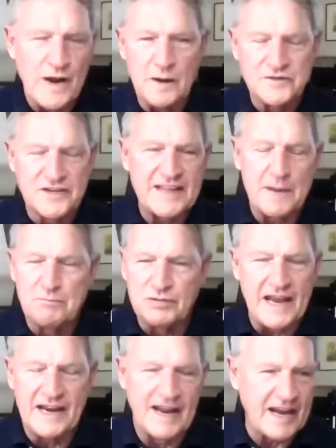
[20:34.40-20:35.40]
when I was at that
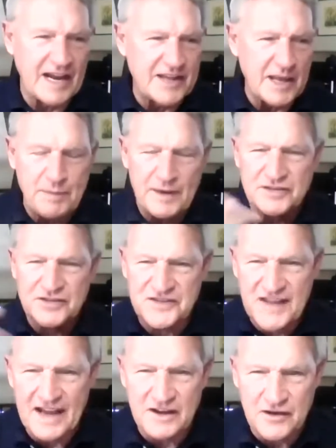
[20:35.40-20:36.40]
plate and I got that piece of
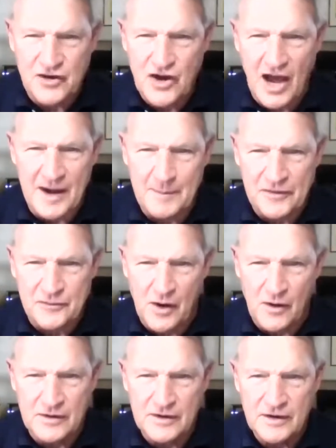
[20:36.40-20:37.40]
steak caught in my
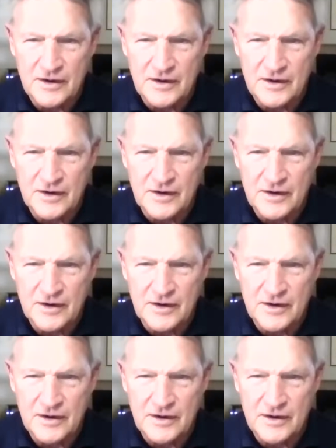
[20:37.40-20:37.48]
throat.